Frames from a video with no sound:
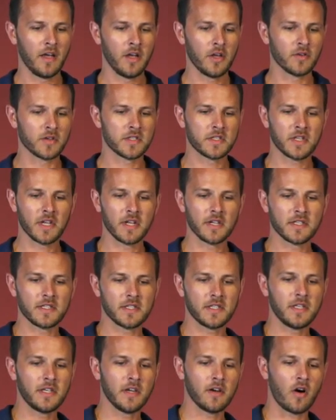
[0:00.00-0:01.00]
You still
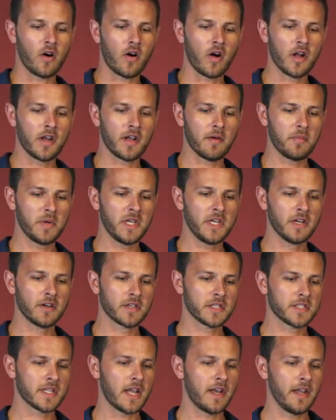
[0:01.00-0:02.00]
see all the
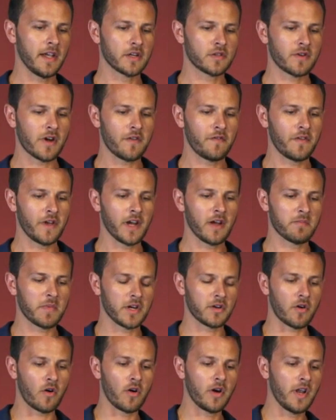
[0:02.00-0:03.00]
peers sending traffic,
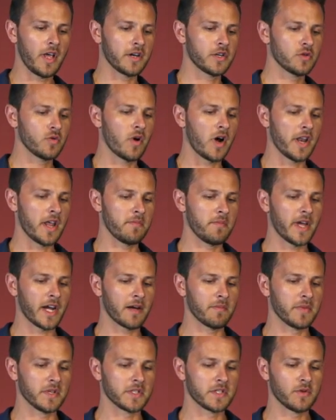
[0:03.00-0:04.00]
but only at 200
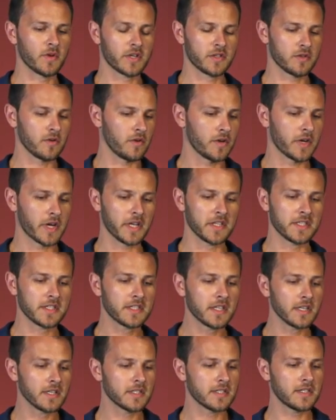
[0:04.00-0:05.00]
megabits. You, so you can
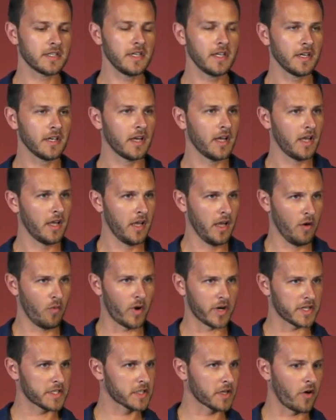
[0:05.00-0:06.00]
still see
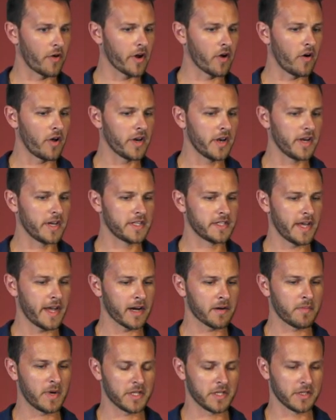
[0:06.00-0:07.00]
what is going on in the
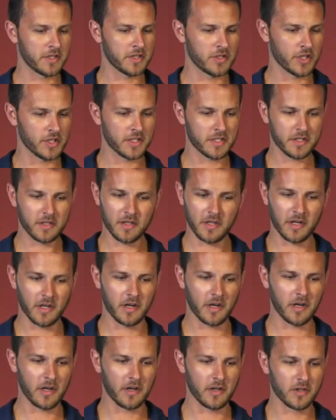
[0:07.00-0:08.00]
tech, but it's just,
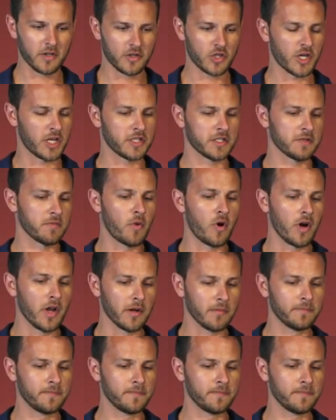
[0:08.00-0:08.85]
uh, just smaller.